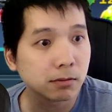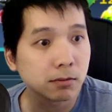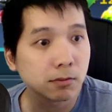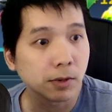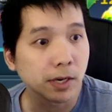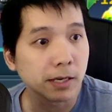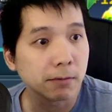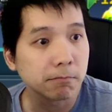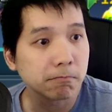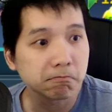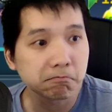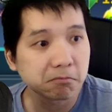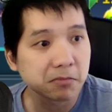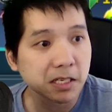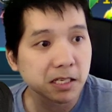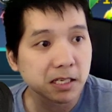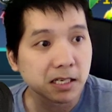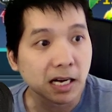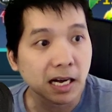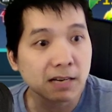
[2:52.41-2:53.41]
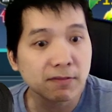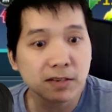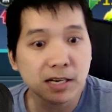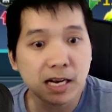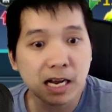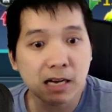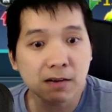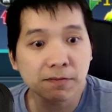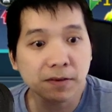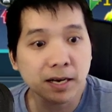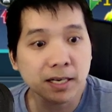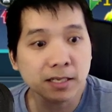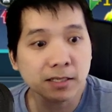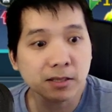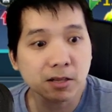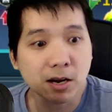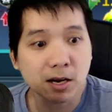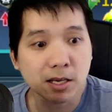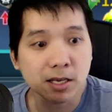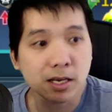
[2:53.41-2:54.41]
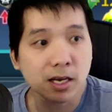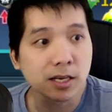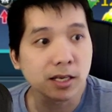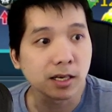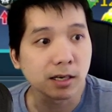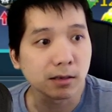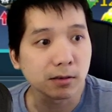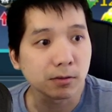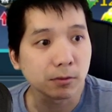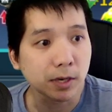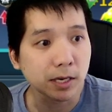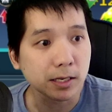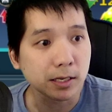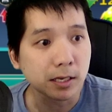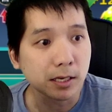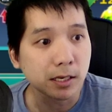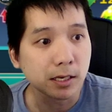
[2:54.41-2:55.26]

Wait, I even have 5-star gear here, right?